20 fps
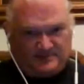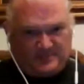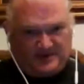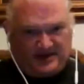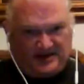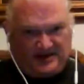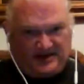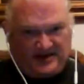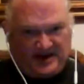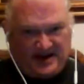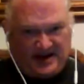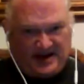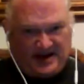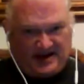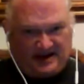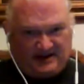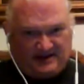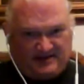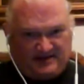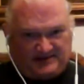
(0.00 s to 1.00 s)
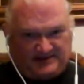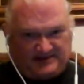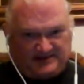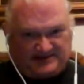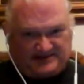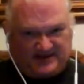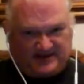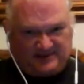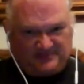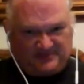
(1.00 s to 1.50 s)
P hat? It's the
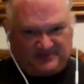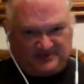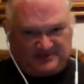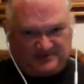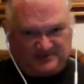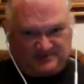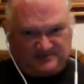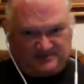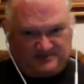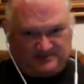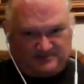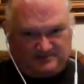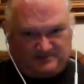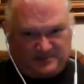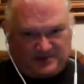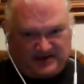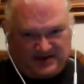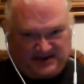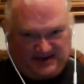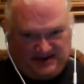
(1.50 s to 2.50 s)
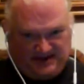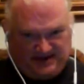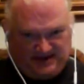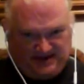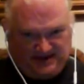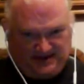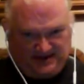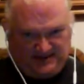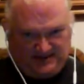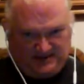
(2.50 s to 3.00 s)
same as
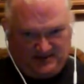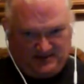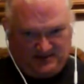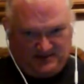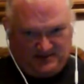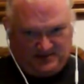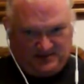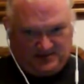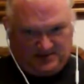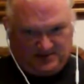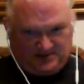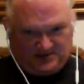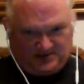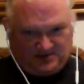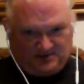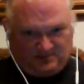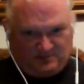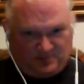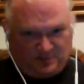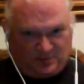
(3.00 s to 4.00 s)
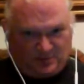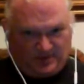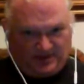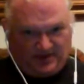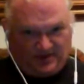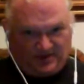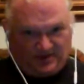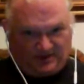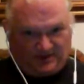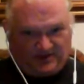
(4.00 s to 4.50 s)
P. So
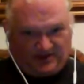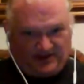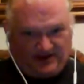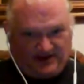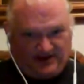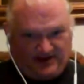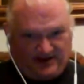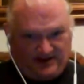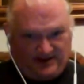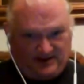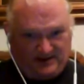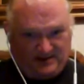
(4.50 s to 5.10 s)
0.3.